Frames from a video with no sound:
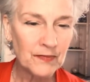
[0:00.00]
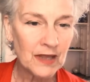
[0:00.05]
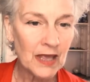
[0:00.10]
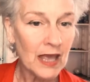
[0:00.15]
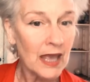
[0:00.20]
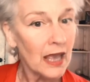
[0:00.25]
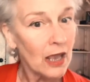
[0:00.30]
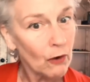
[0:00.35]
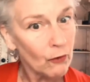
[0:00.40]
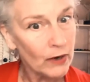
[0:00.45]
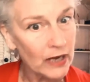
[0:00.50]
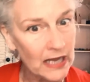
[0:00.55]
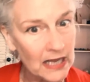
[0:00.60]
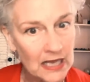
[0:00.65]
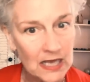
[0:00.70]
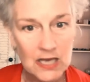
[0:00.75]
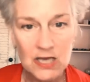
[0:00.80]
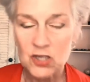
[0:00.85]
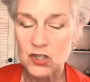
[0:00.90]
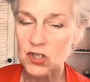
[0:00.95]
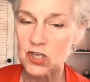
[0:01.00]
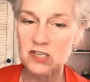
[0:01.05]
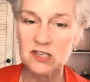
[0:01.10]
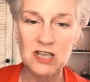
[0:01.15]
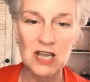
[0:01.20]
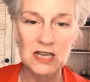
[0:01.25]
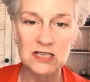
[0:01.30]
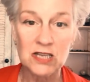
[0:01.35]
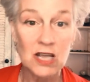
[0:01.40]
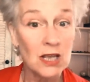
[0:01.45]
Harry, she
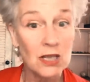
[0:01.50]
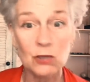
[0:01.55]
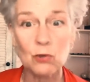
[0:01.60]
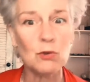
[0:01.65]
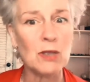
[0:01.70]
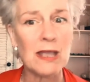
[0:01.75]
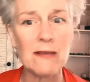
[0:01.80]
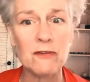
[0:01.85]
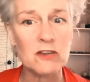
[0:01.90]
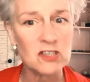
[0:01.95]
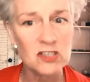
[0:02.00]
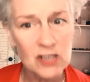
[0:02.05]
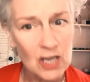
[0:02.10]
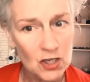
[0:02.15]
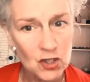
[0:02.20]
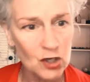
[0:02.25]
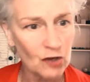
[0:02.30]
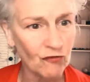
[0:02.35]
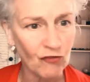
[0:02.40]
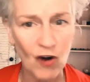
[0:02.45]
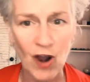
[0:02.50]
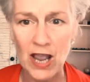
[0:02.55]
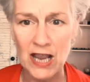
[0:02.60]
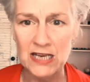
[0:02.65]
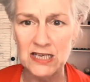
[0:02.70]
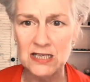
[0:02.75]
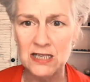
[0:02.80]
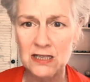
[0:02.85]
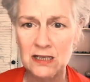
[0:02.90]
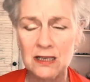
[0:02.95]
said, you gave us such a
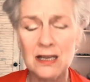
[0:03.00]
fright.